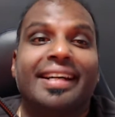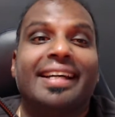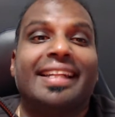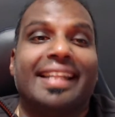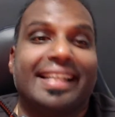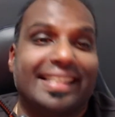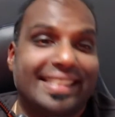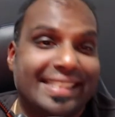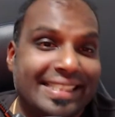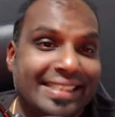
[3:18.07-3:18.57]

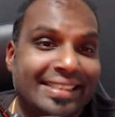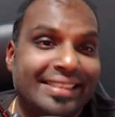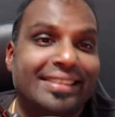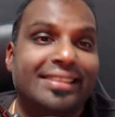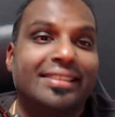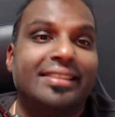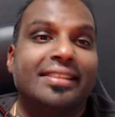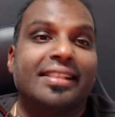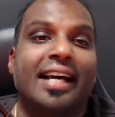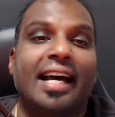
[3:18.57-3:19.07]
they
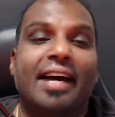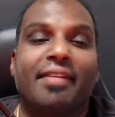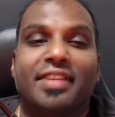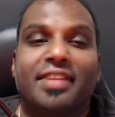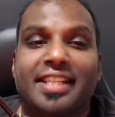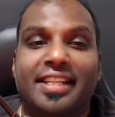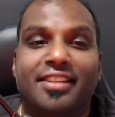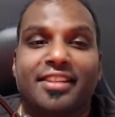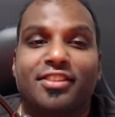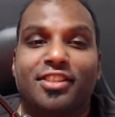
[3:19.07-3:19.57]
still have a
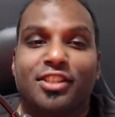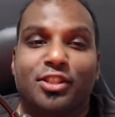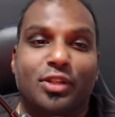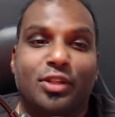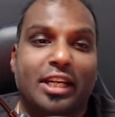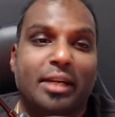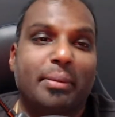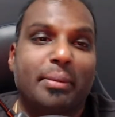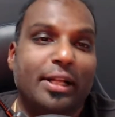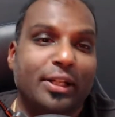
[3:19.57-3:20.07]
tendency to
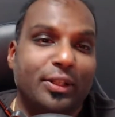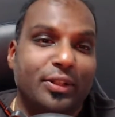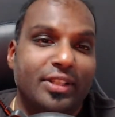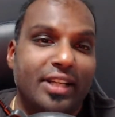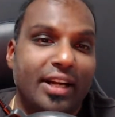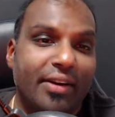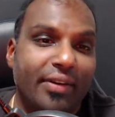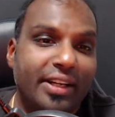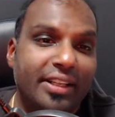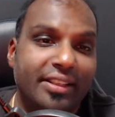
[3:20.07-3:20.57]
email you
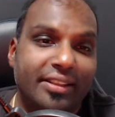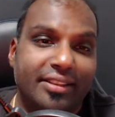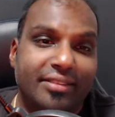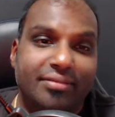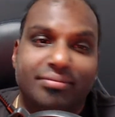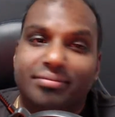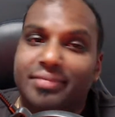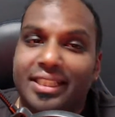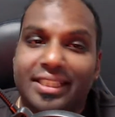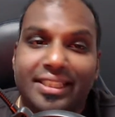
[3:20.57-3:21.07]
directly,
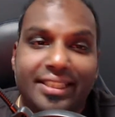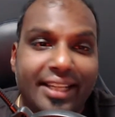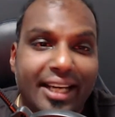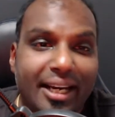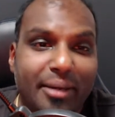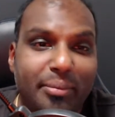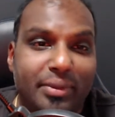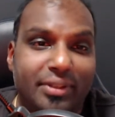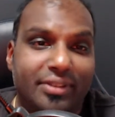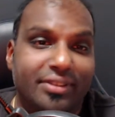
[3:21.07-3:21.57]
and it
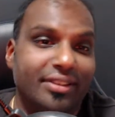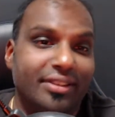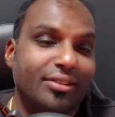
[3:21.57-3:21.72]
happens.